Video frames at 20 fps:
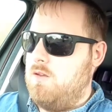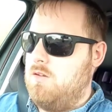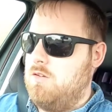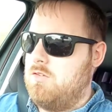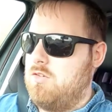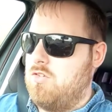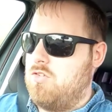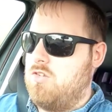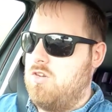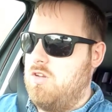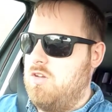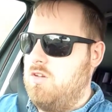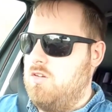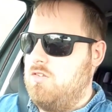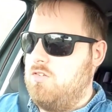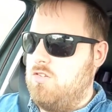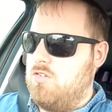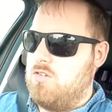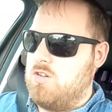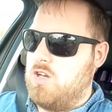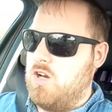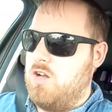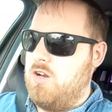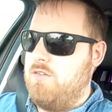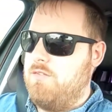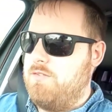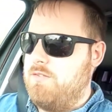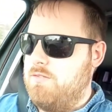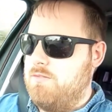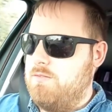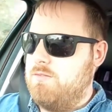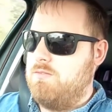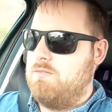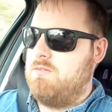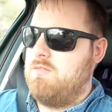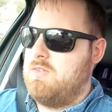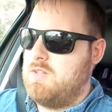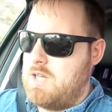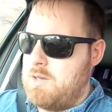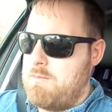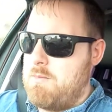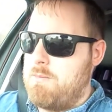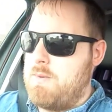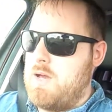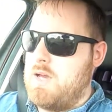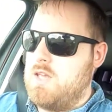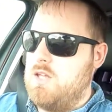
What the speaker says: just to kind of get me back